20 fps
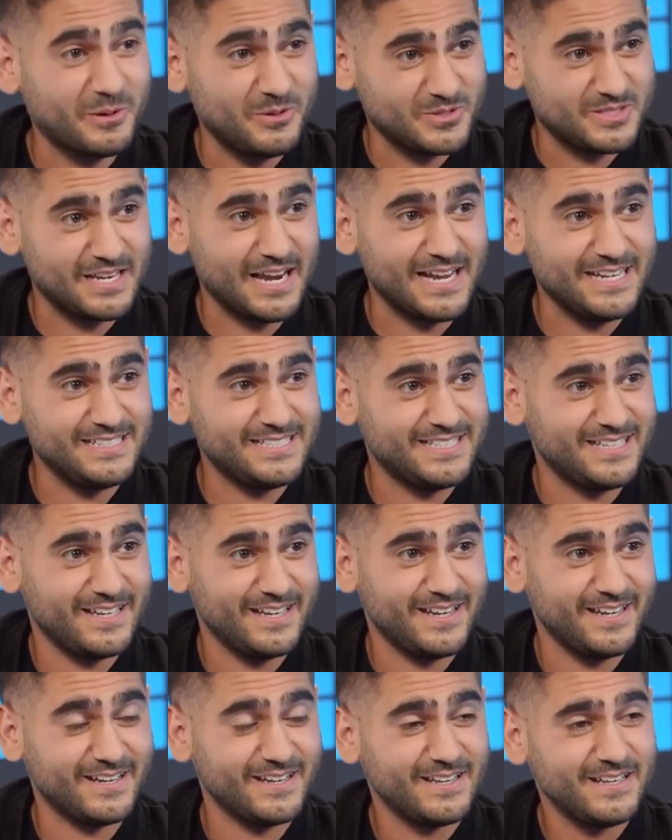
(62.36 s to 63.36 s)
when he was
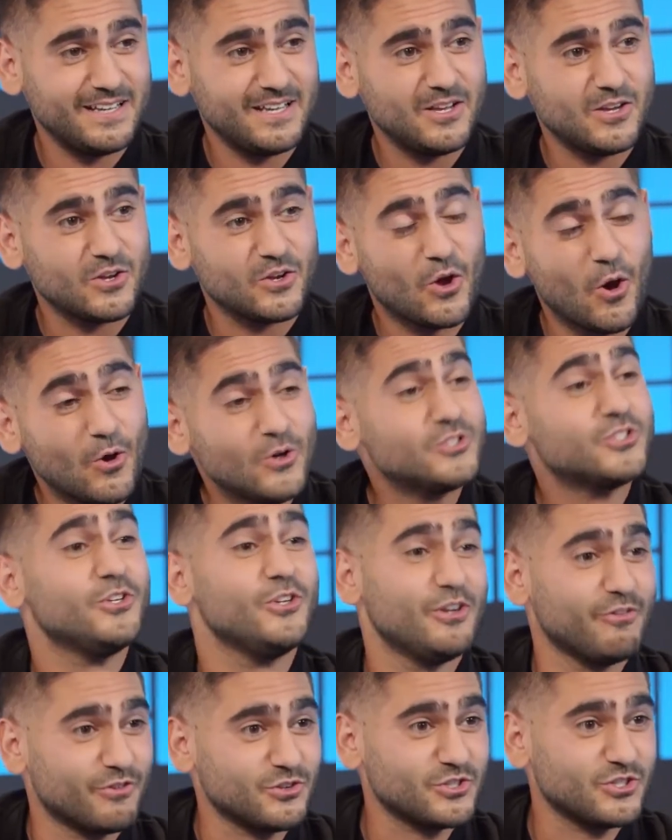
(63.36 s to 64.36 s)
19, goes to
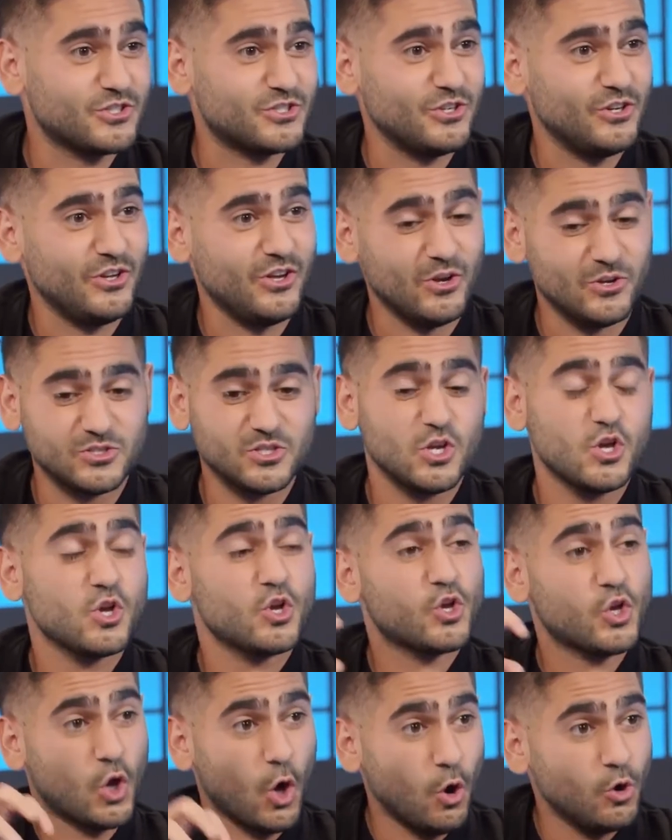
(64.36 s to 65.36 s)
Universal Studios,
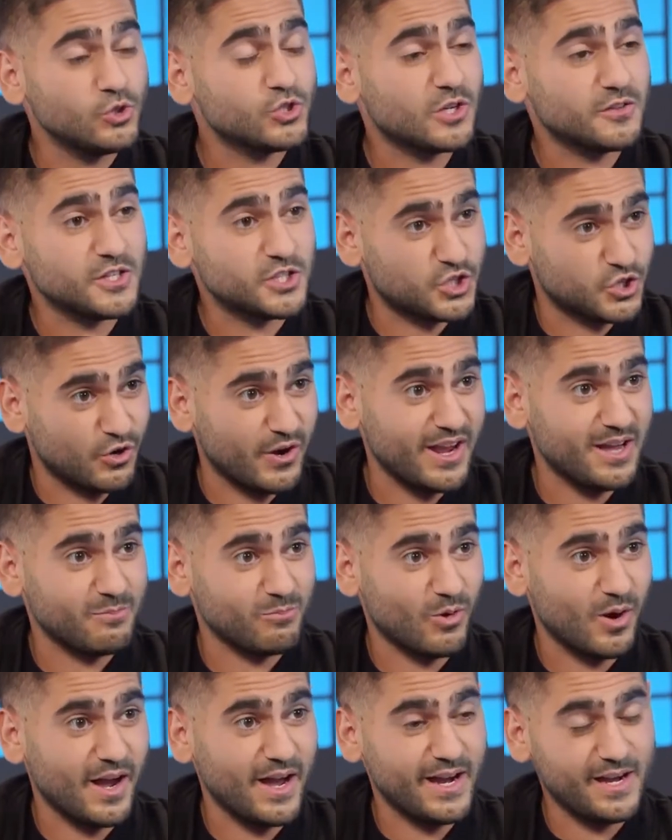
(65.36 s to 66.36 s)
goes on the
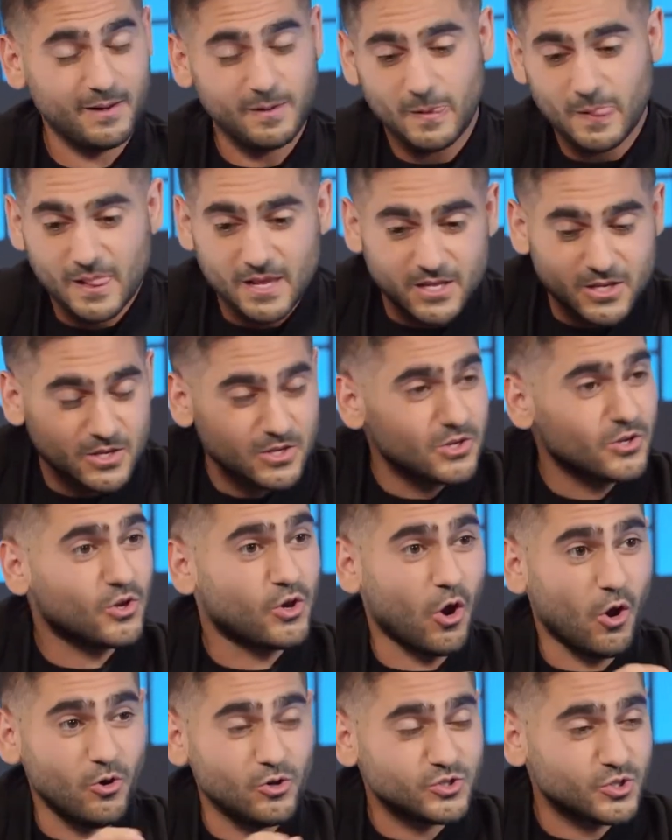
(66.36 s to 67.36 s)
tram ride,
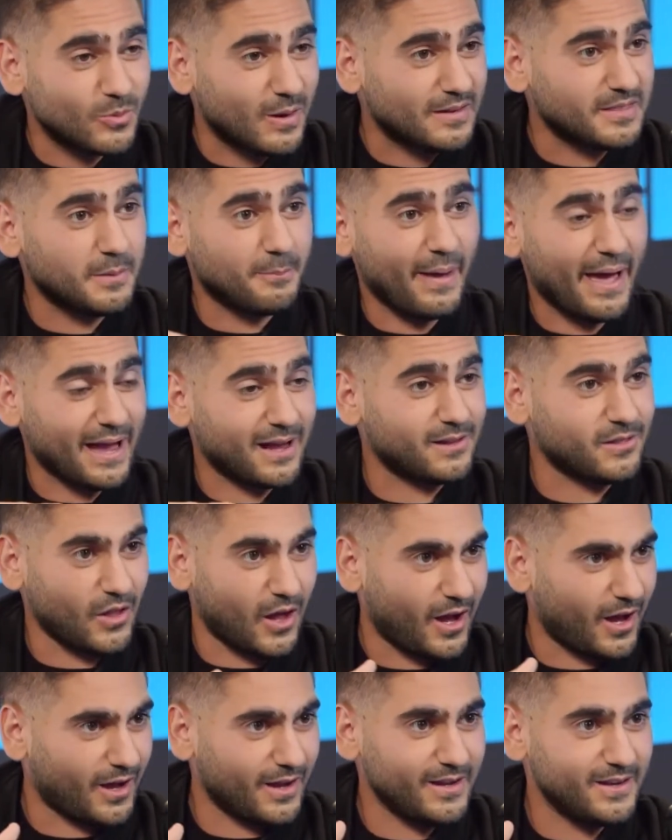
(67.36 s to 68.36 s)
goes around the back
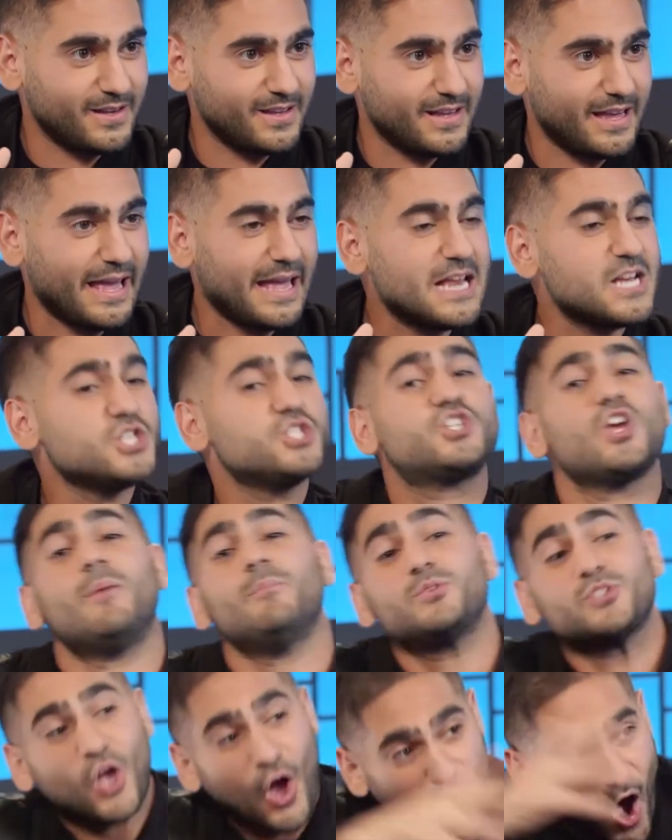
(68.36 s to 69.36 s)
lot,
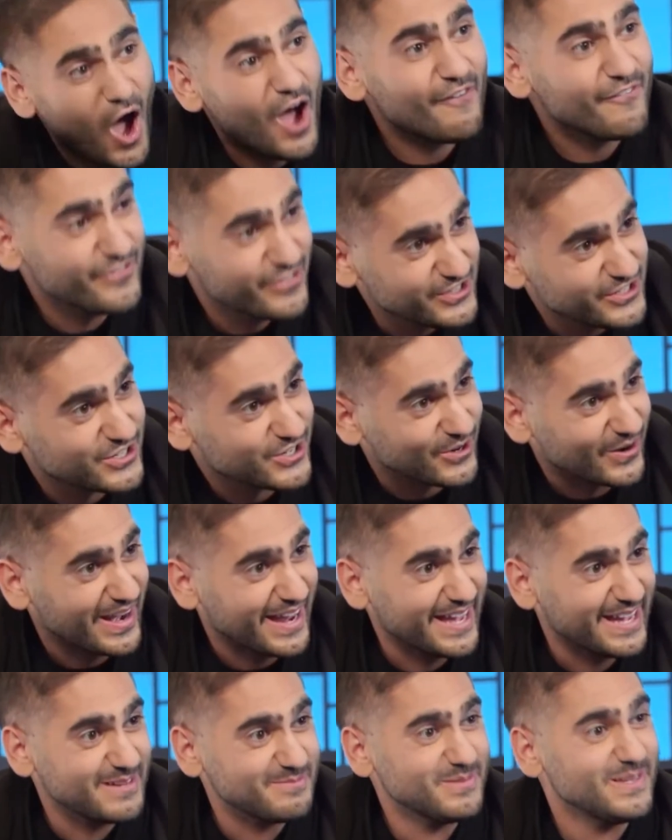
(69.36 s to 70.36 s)
jumps off the
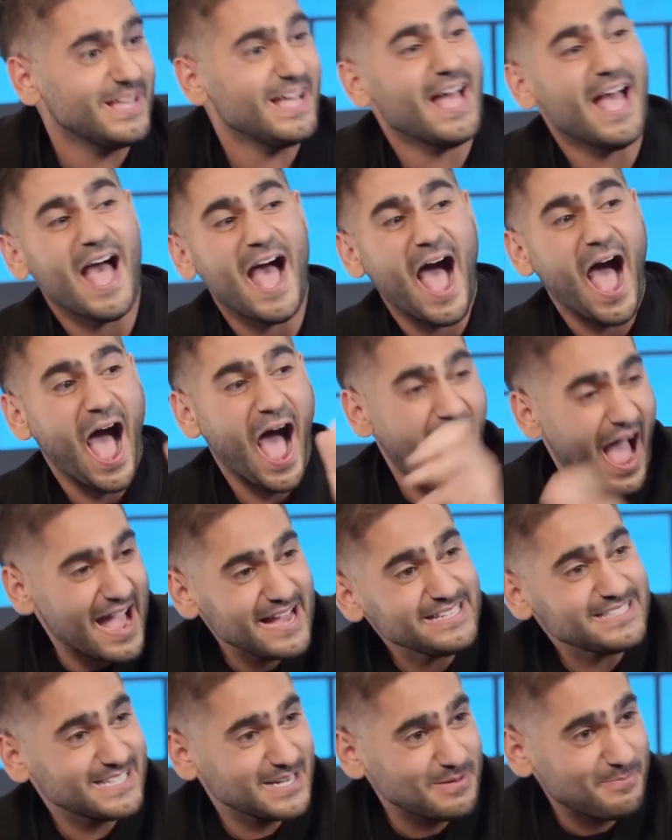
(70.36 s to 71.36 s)
tram,
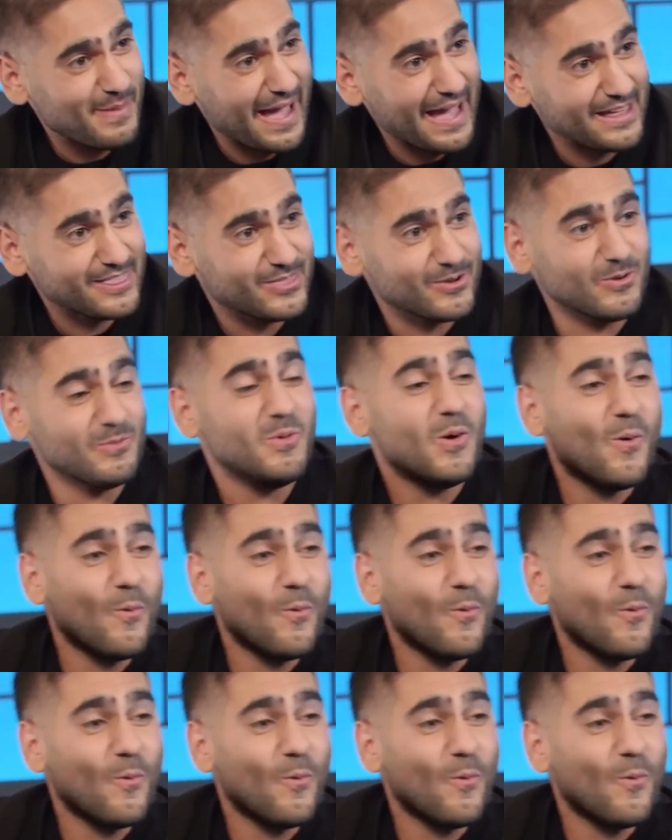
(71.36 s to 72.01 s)
hides in a bathroom,